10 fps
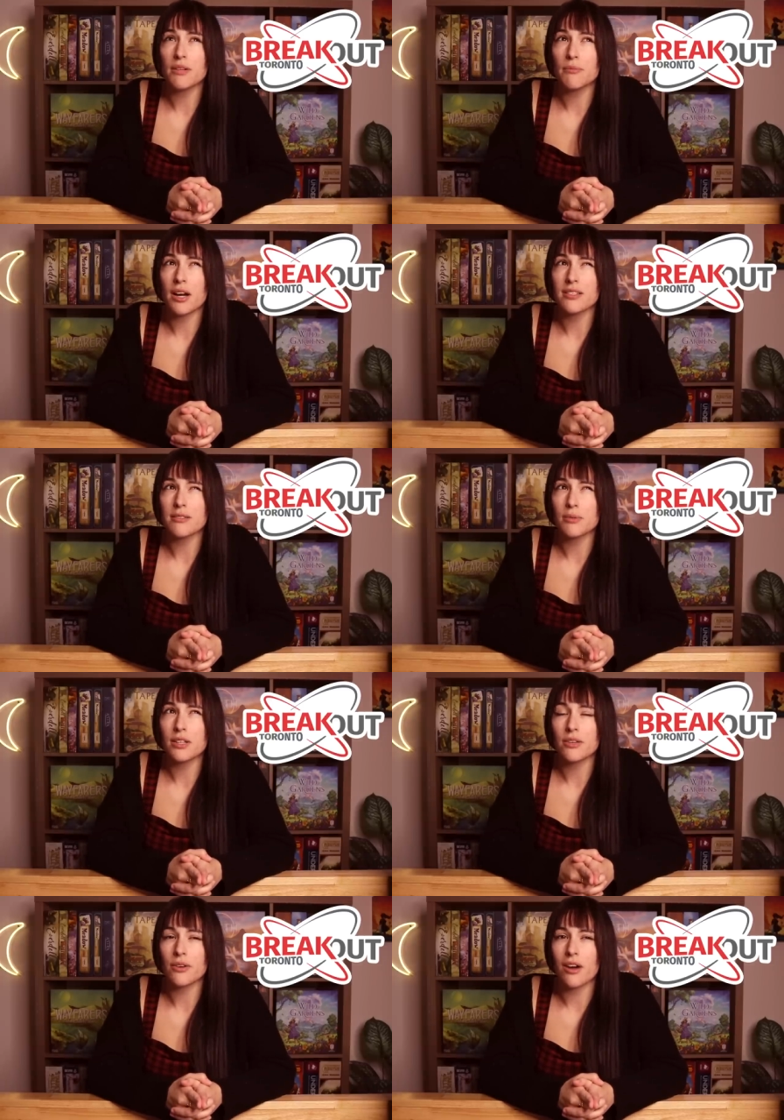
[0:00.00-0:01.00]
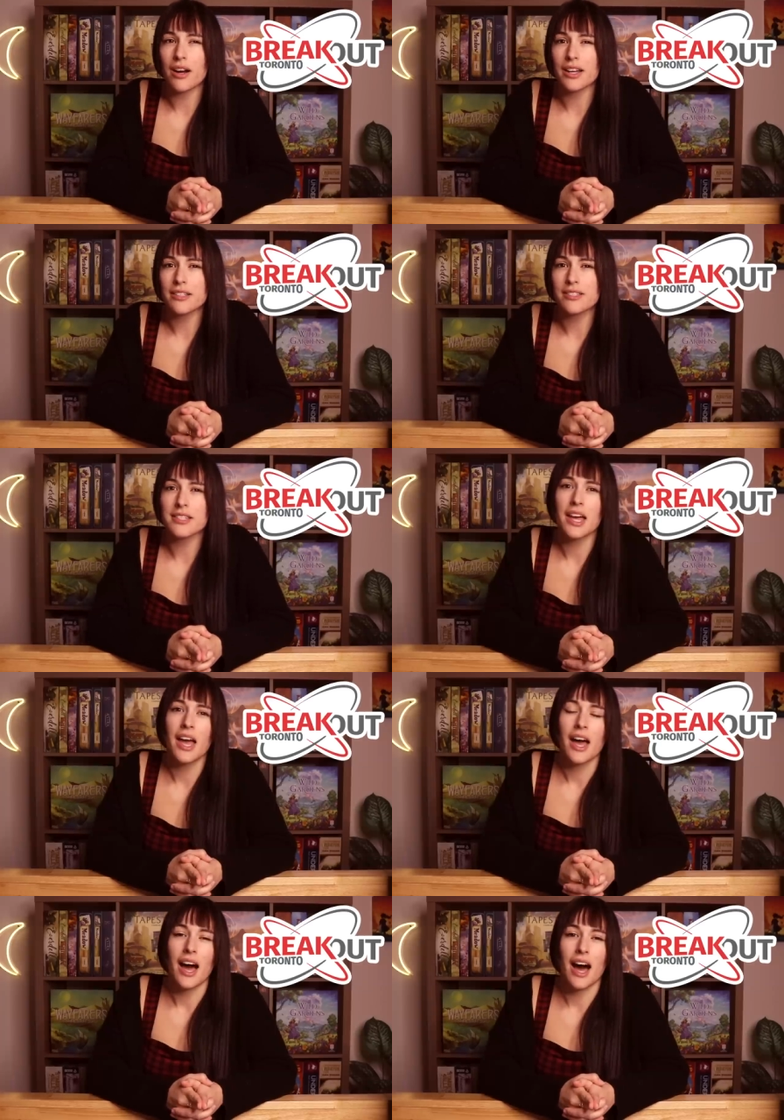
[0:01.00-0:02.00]
possibly, or August.
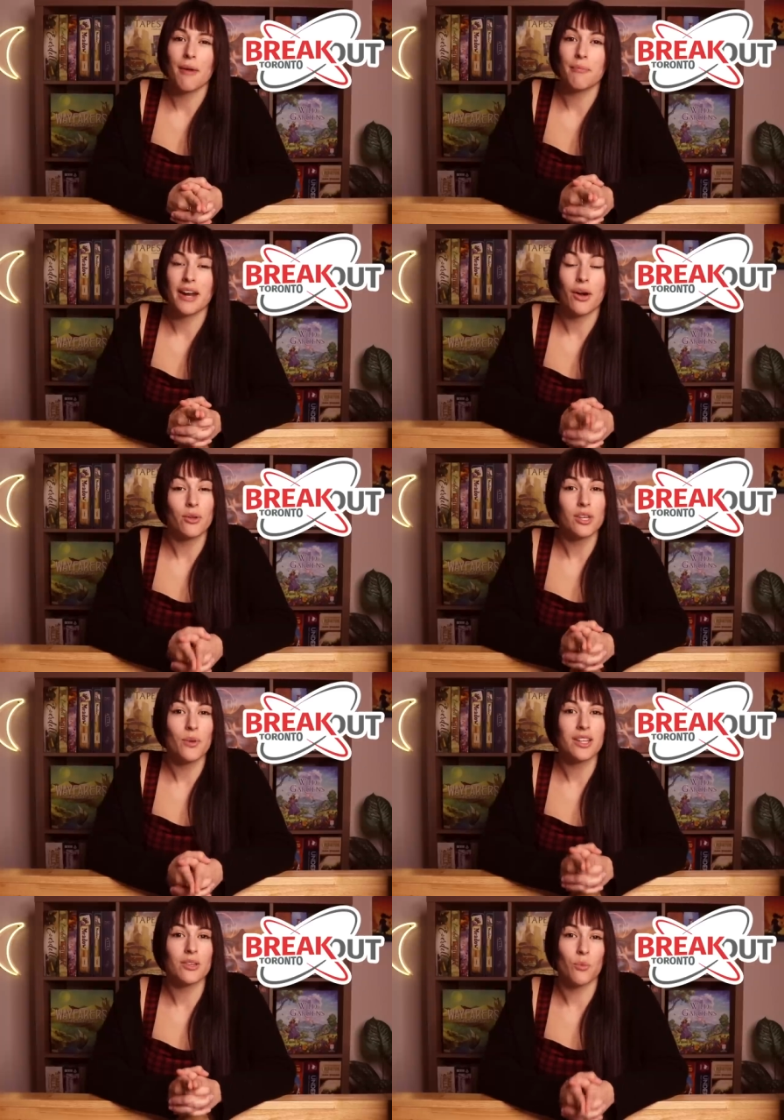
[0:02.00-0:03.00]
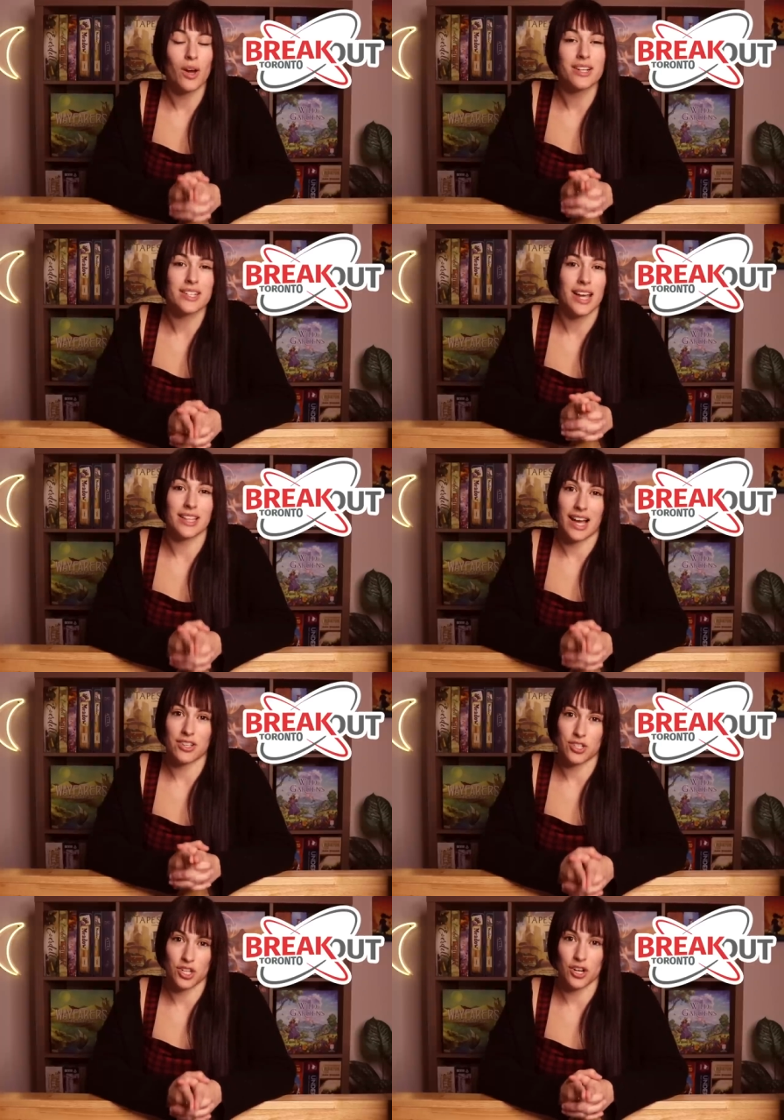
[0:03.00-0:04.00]
Um, but I only went one day
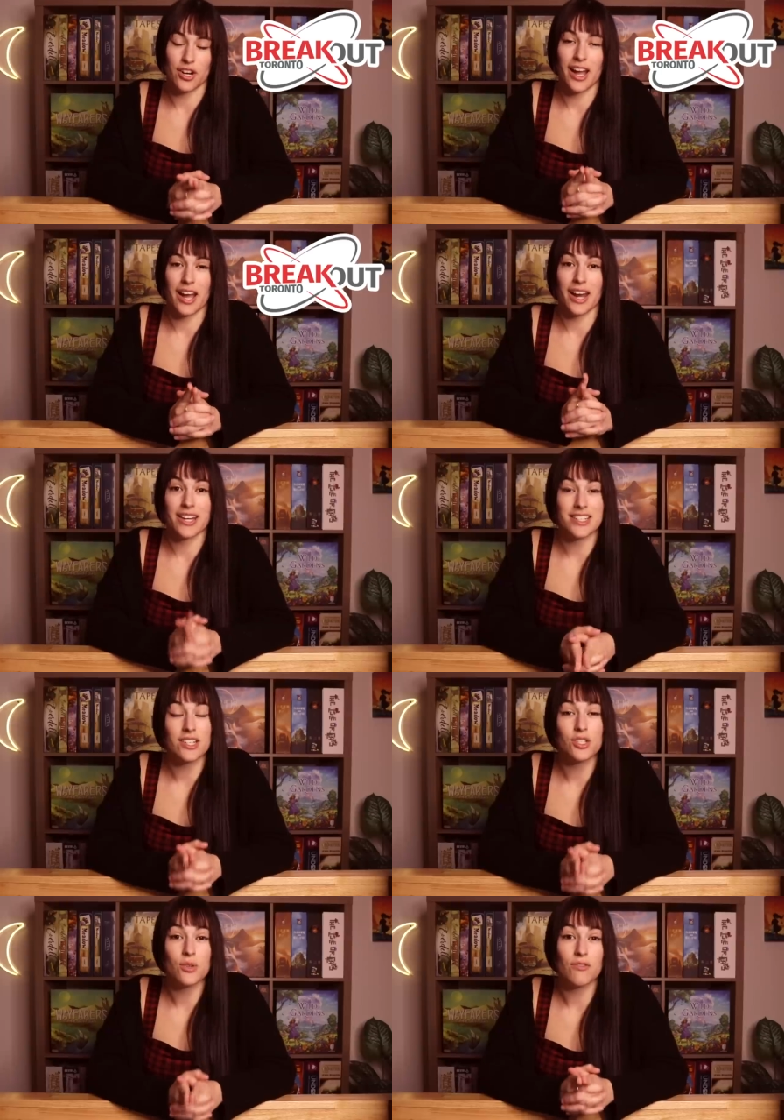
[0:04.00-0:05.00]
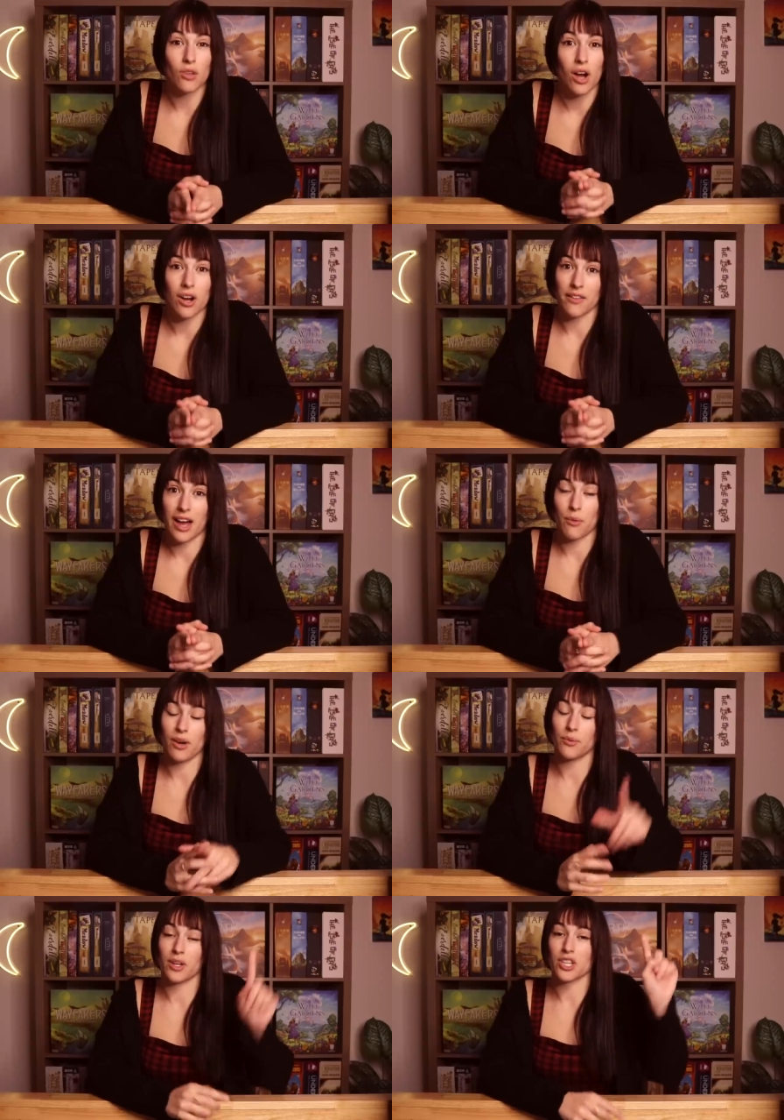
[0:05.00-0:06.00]
last year and I did do a vlog on that
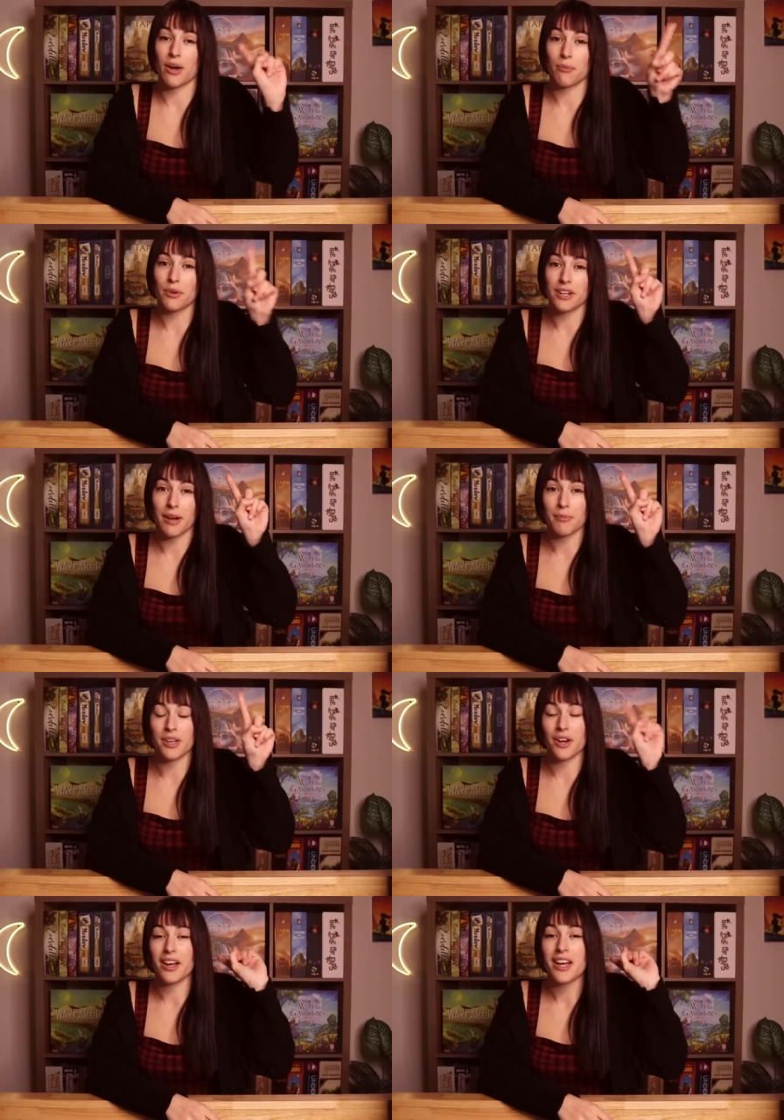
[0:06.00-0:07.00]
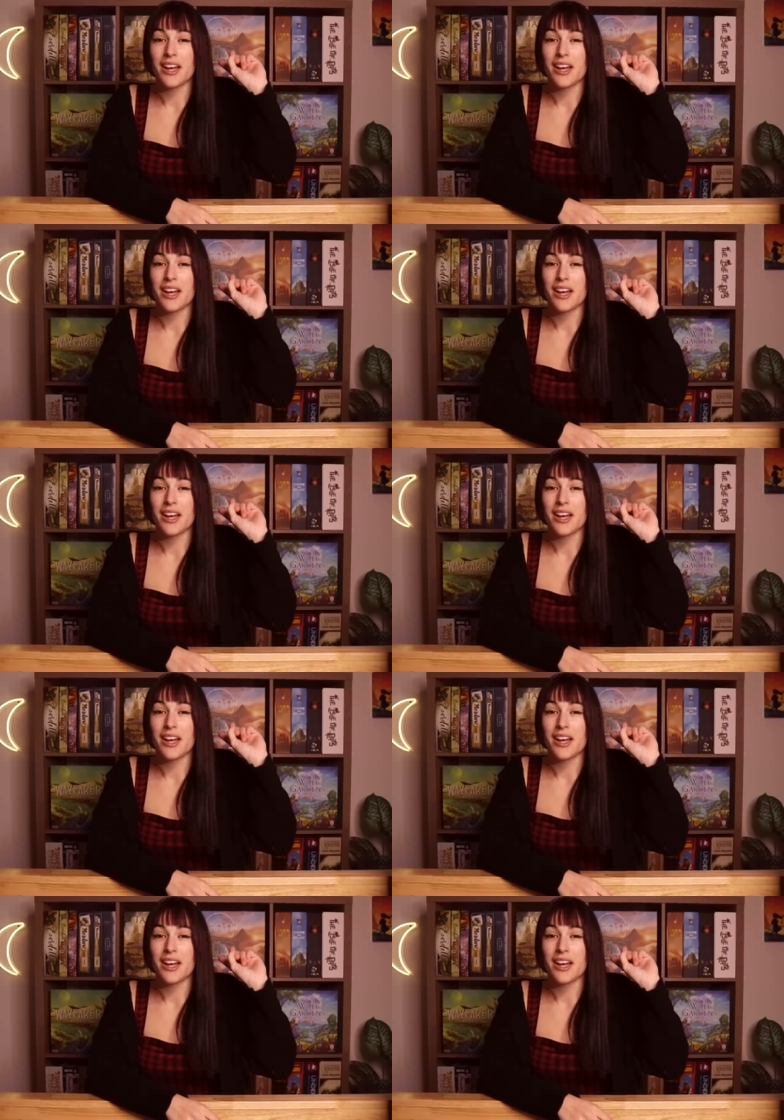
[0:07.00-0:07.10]
one, which I will put it up here.